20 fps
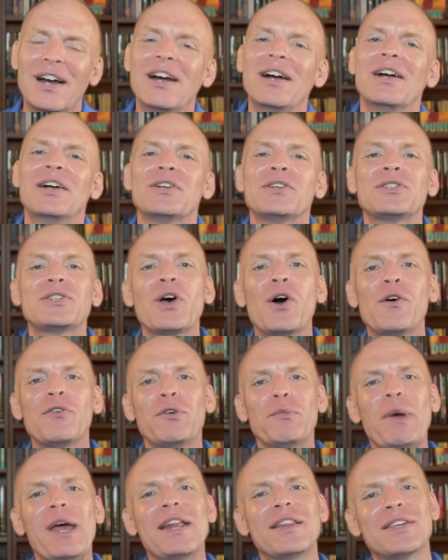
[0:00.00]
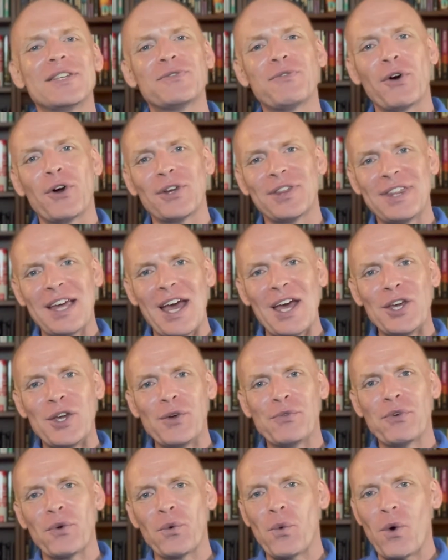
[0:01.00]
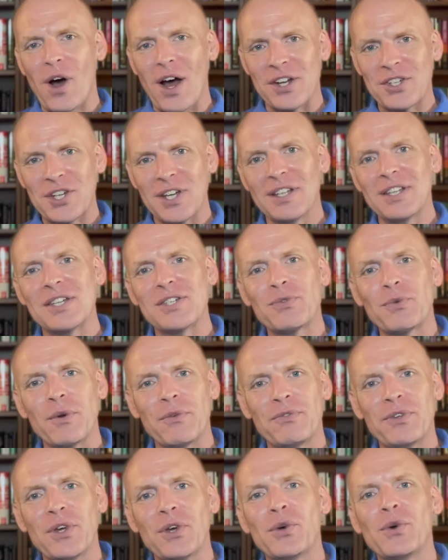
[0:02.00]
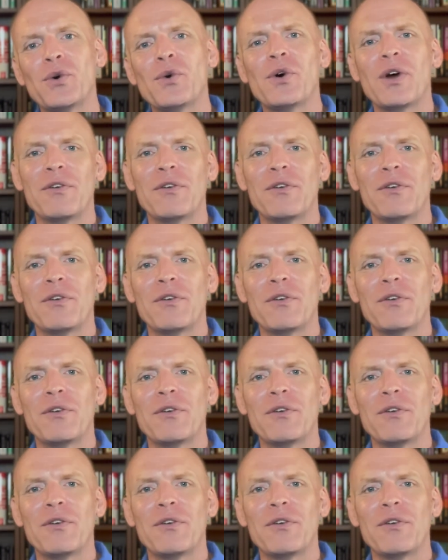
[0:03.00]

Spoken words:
So if you made it this far, thank you for watching this review.